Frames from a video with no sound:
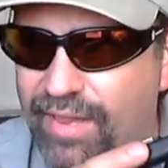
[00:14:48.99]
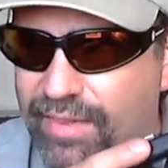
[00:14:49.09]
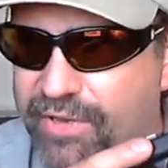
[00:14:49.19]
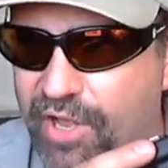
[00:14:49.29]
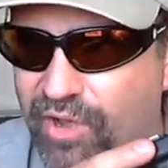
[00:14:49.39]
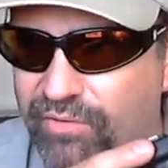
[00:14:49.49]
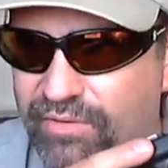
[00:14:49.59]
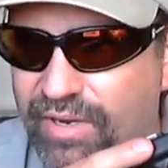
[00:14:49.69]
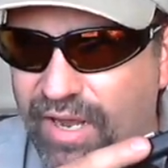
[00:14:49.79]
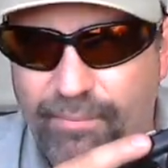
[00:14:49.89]
let me know.
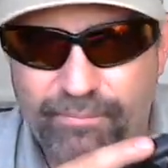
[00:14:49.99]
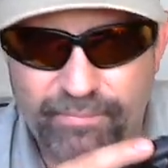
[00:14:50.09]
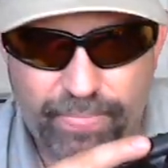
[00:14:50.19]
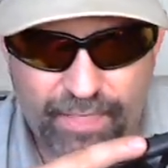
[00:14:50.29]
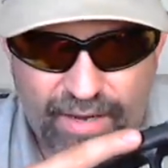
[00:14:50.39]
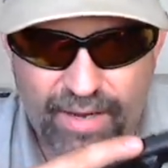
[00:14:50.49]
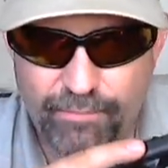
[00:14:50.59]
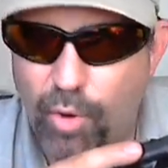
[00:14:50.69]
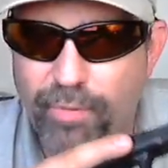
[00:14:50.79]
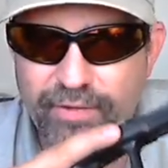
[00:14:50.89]
I'm
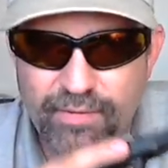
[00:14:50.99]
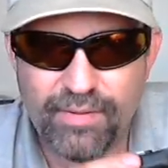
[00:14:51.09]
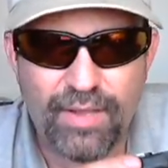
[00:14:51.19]
open.